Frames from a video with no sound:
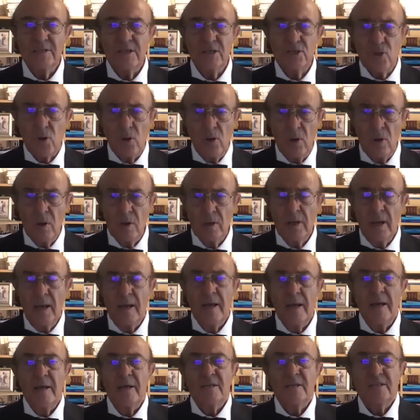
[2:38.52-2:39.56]
is called
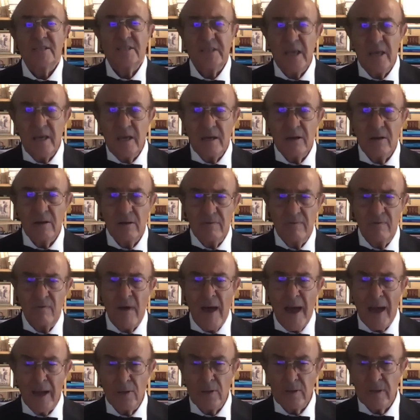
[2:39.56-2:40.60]
single
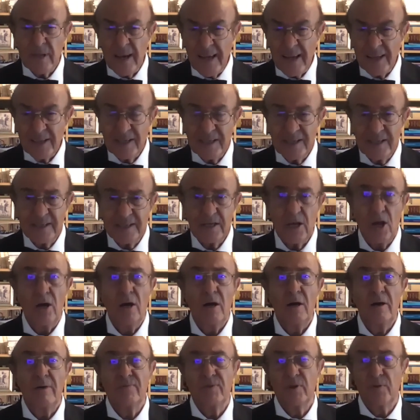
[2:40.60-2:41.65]
valuedness
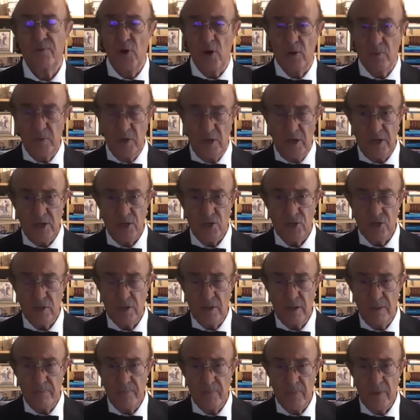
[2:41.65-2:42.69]
of the formulation.
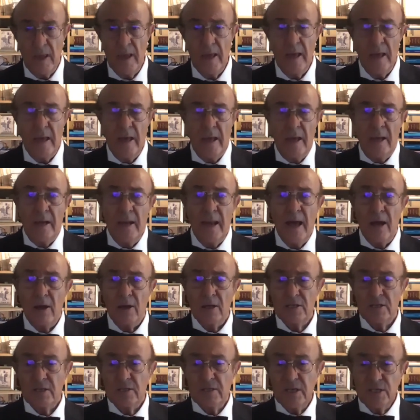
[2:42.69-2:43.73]
Now,
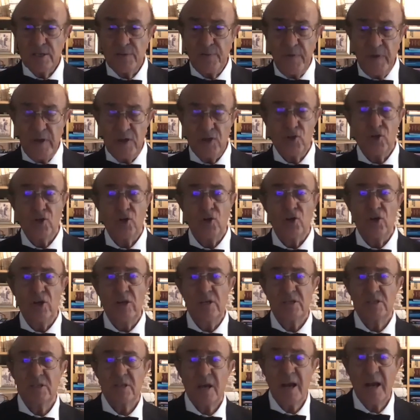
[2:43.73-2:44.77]
this feature
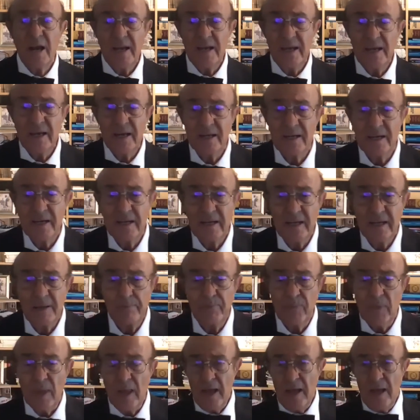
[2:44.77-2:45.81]
is clearly
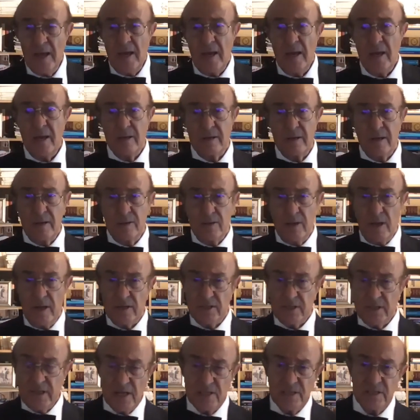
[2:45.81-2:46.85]
uh,
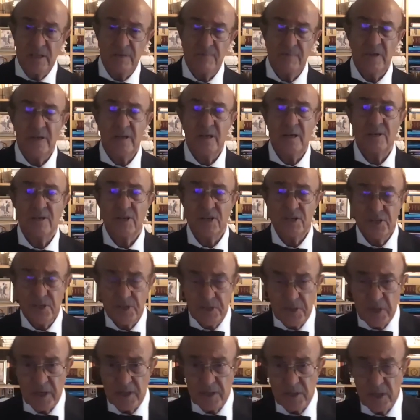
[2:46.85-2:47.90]
excessively
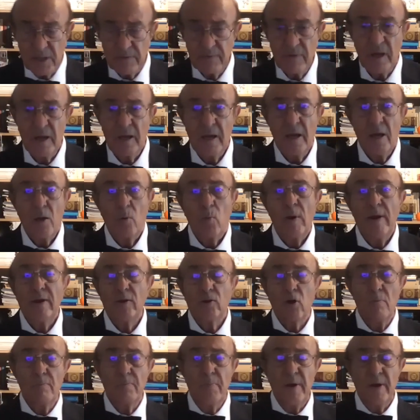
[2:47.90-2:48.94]
restrictive when
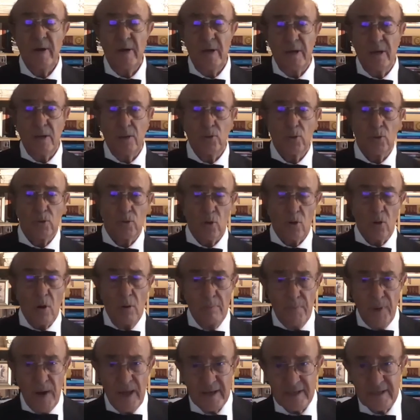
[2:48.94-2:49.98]
compared to the
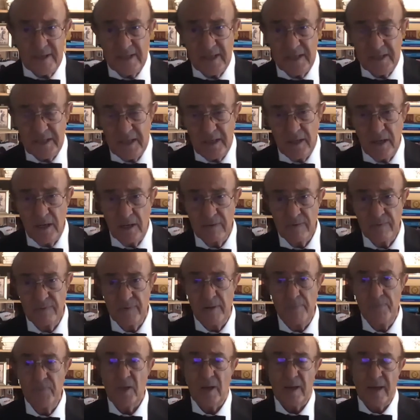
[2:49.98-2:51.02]
complexity of
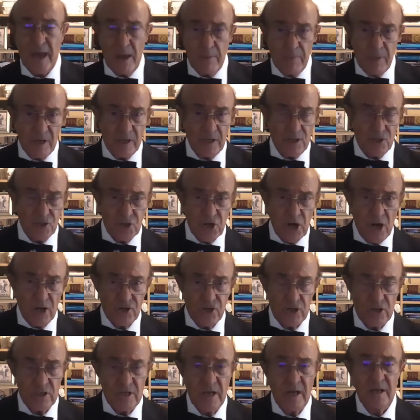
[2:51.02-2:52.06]
um, chemical
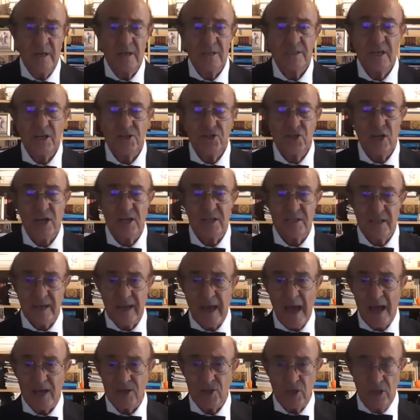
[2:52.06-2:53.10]
structures, such as the
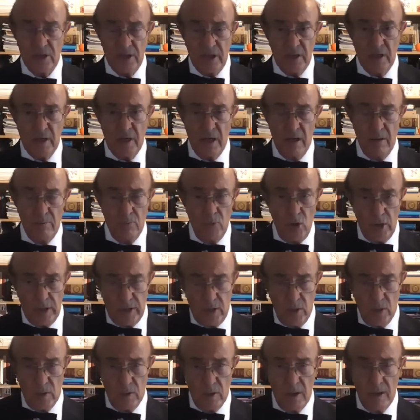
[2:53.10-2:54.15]
gasoline uh,
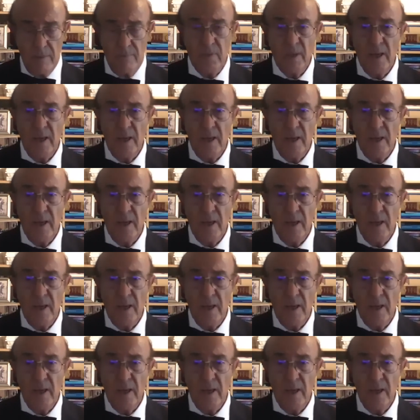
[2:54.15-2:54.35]
molecule.